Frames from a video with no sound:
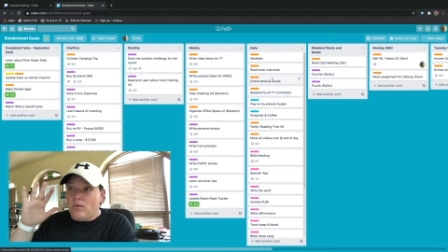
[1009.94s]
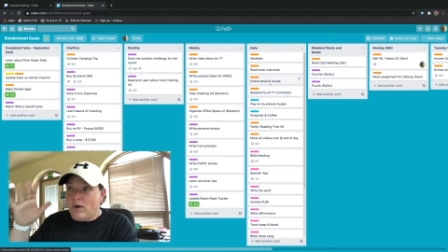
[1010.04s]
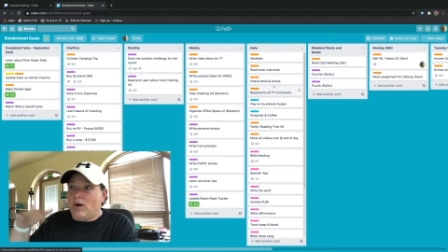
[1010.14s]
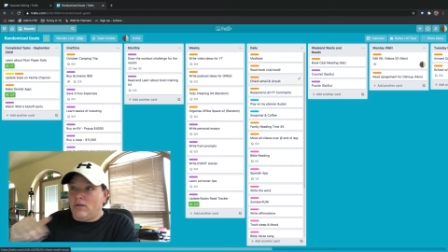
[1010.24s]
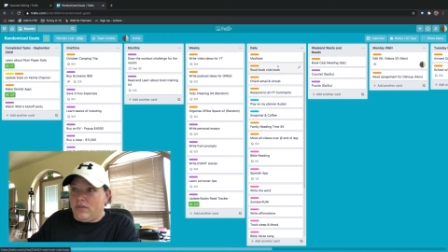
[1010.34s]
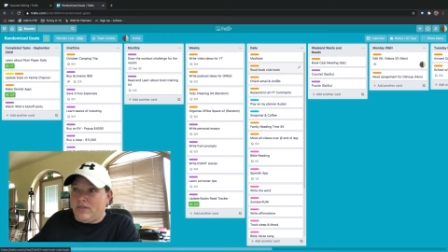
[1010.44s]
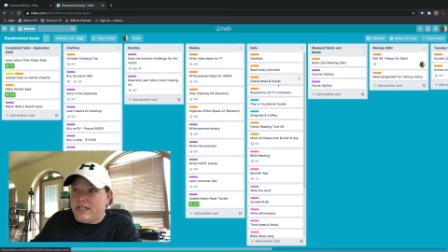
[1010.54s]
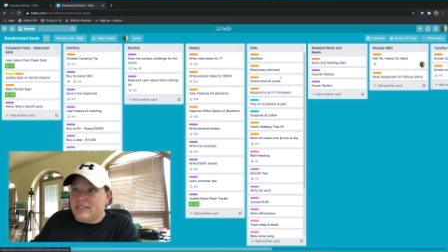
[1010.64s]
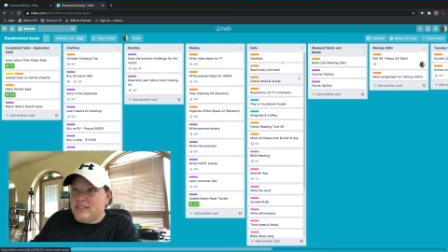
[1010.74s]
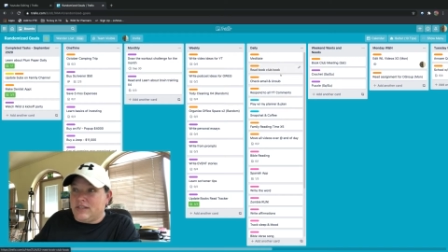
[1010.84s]
Well,
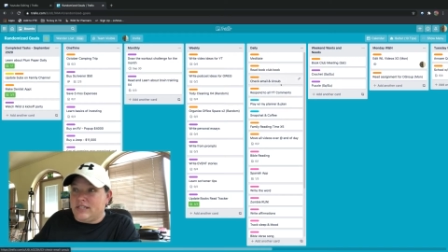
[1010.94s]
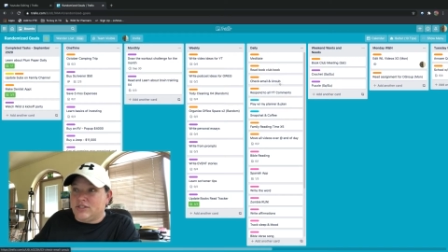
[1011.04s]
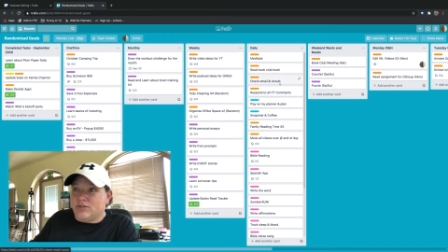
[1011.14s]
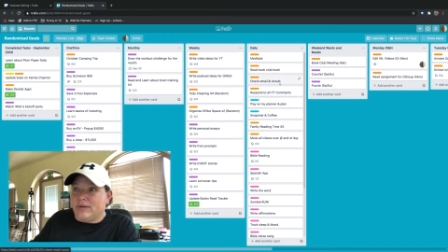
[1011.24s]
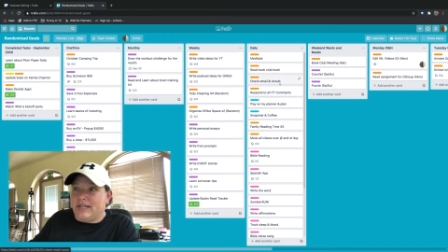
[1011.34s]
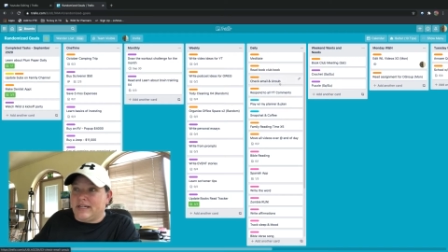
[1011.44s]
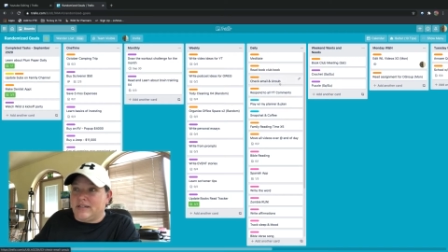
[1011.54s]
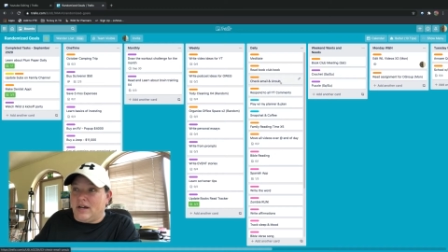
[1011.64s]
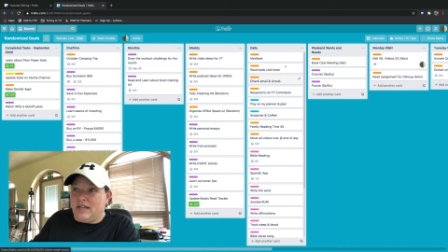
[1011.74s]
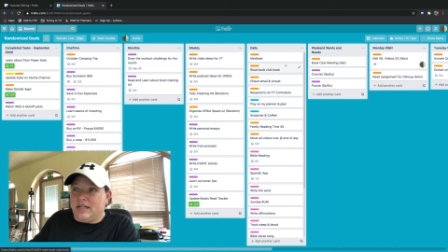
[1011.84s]
these, these three get
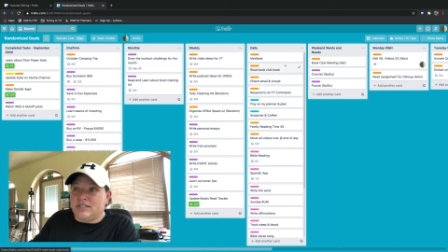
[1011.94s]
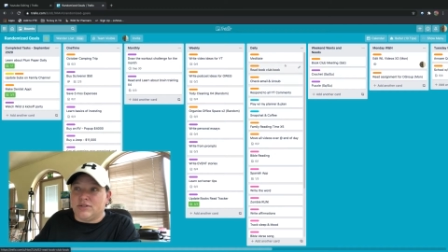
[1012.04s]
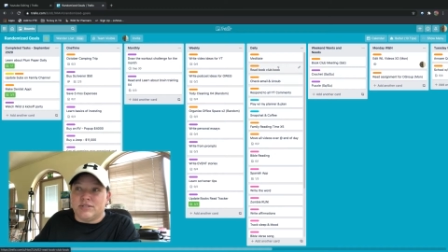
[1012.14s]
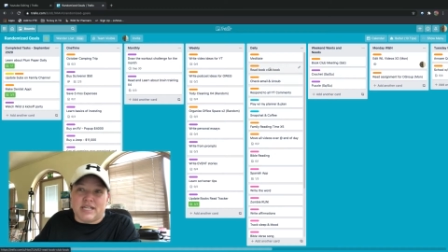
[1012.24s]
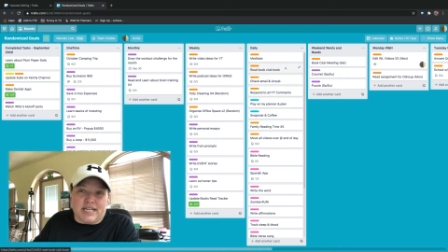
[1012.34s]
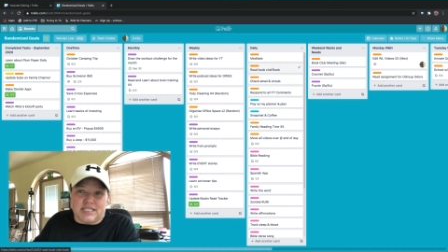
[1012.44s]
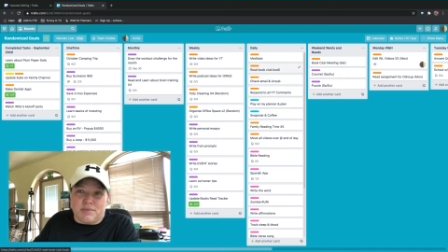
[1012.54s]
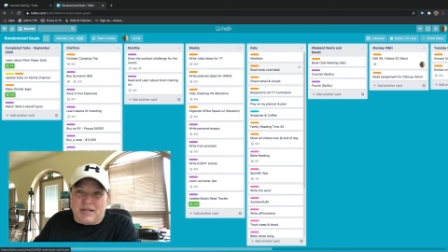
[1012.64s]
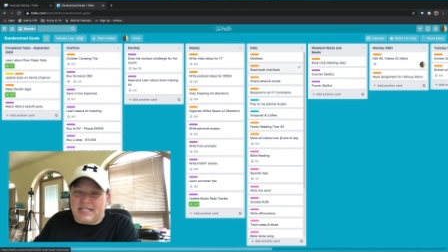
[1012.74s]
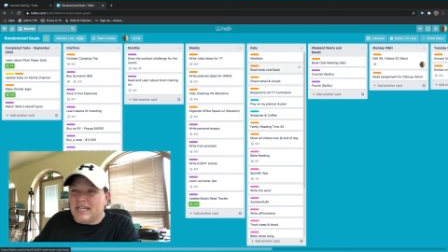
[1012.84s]
done as soon as I get to
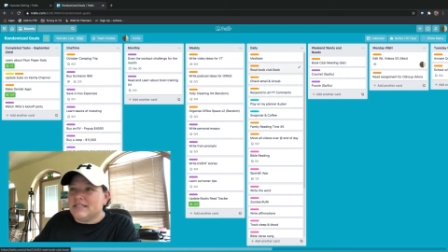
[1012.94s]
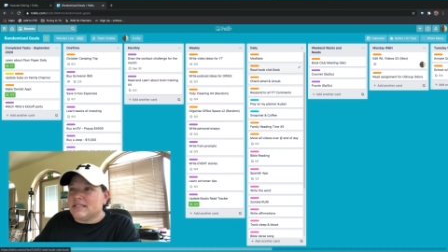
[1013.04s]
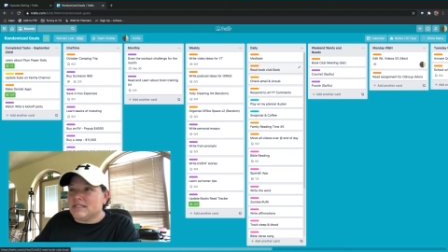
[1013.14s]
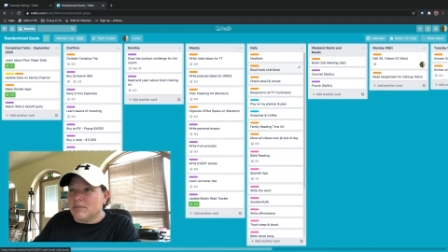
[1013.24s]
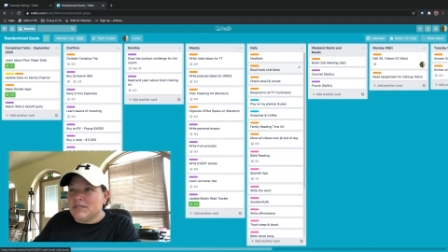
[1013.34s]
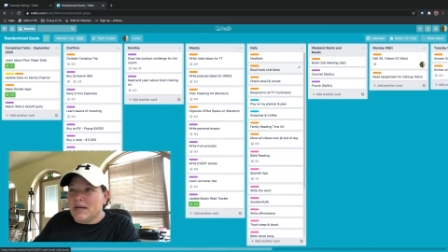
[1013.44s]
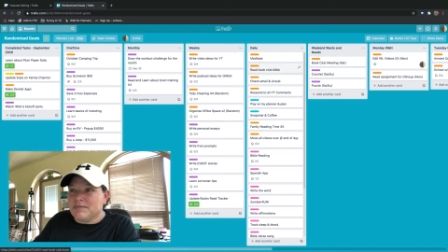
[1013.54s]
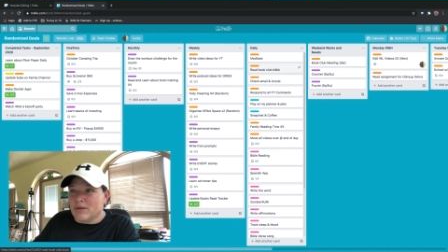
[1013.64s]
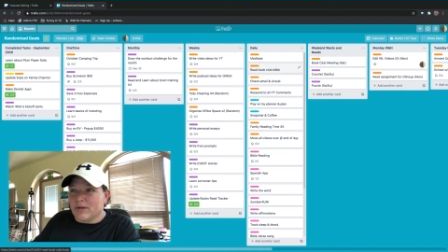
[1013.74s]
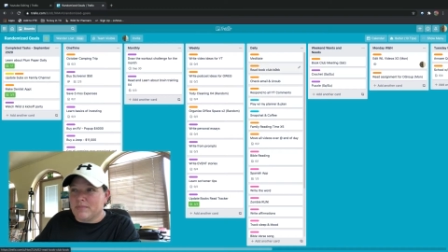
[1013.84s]
my desk.
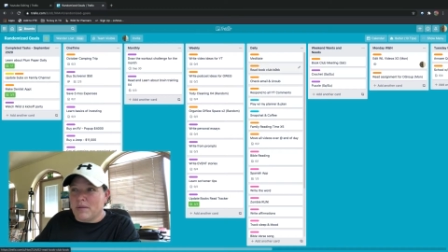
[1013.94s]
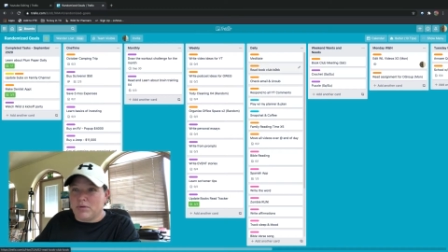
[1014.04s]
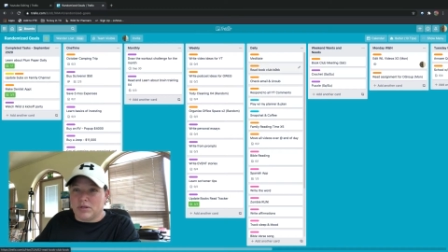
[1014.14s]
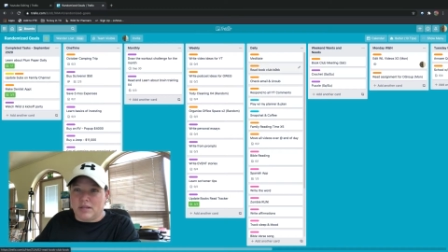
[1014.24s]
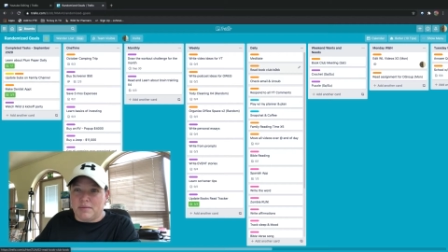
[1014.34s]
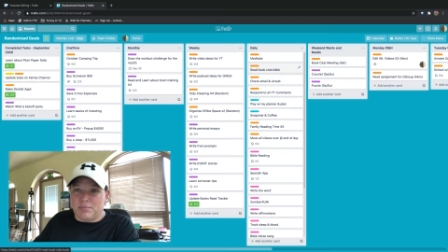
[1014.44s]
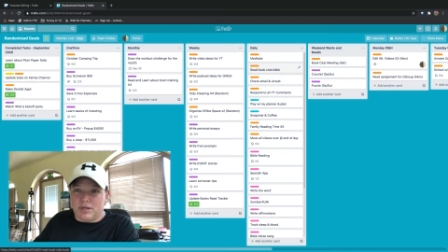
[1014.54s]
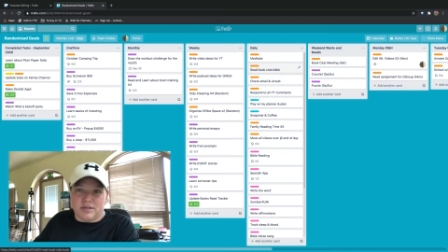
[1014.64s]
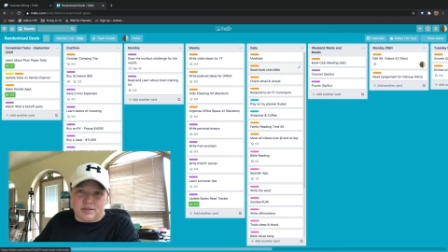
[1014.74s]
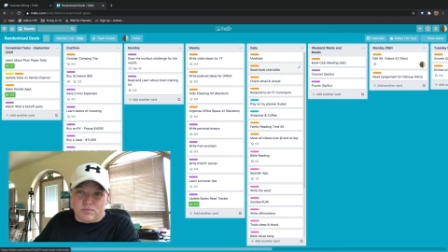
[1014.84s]
Sometimes I read my book club
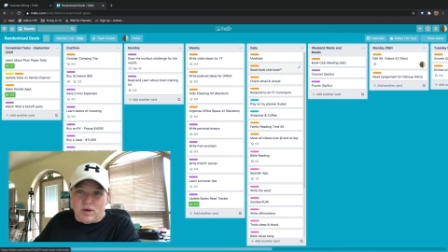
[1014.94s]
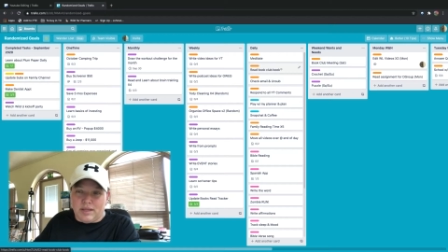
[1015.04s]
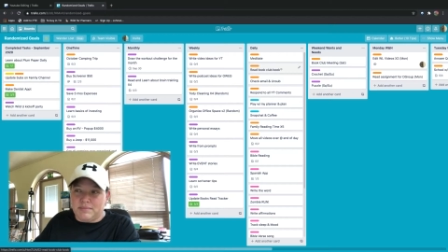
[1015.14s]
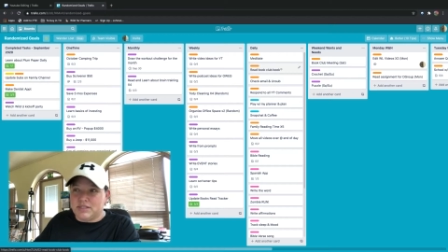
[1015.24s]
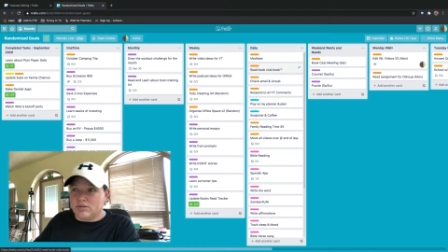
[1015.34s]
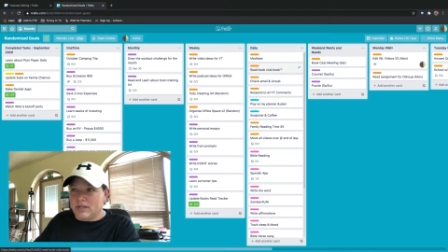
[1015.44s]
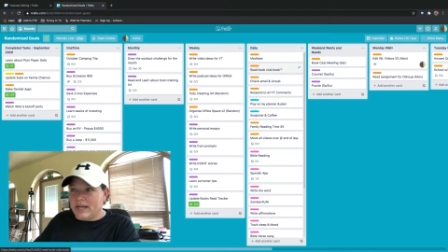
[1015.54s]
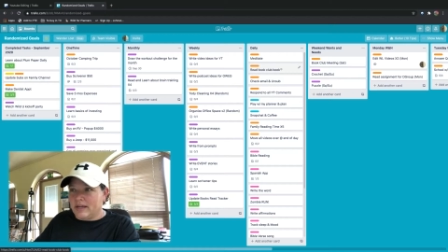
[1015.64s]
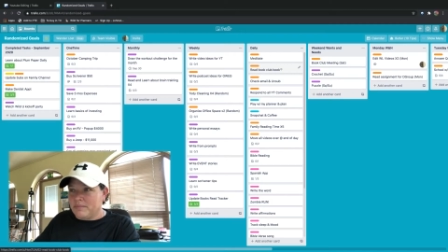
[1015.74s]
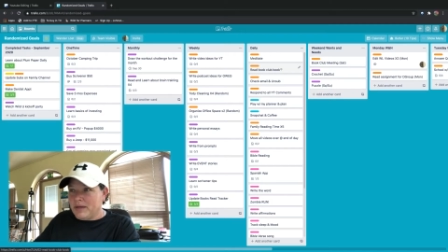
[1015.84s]
book while I'm still
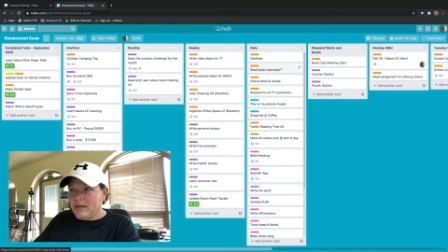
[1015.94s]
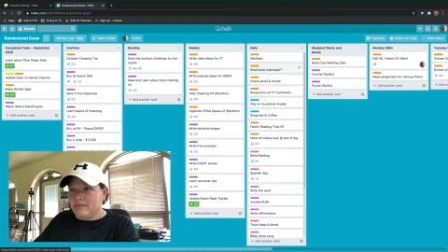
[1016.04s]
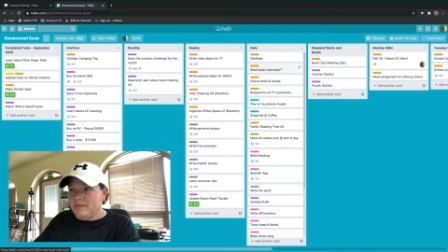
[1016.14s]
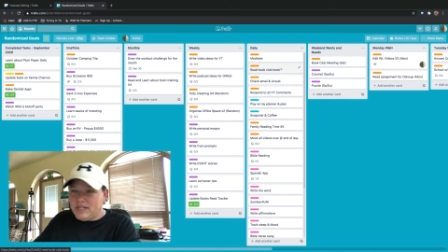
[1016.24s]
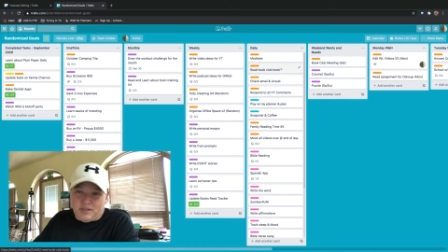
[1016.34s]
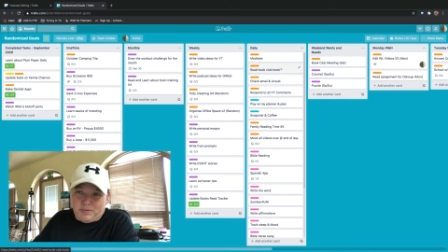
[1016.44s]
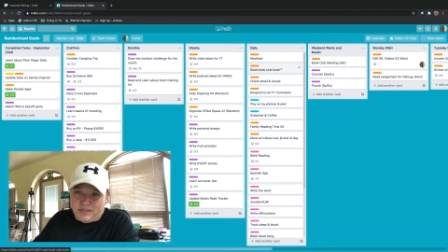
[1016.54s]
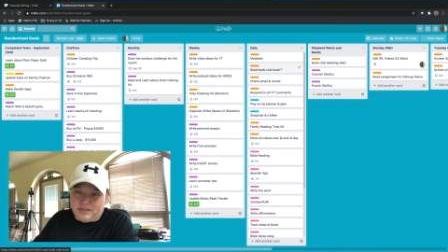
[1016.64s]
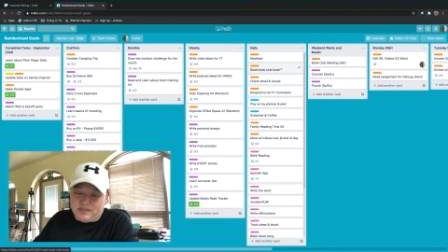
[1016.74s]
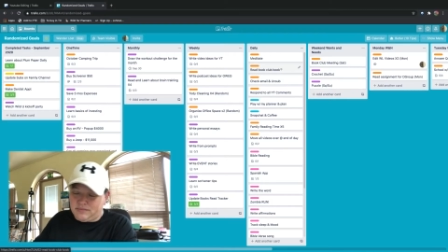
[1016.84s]
laying in bed. It
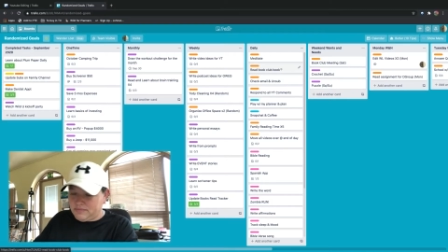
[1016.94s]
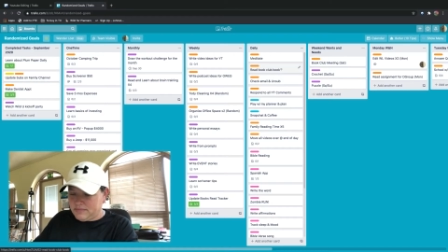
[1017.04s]
depends.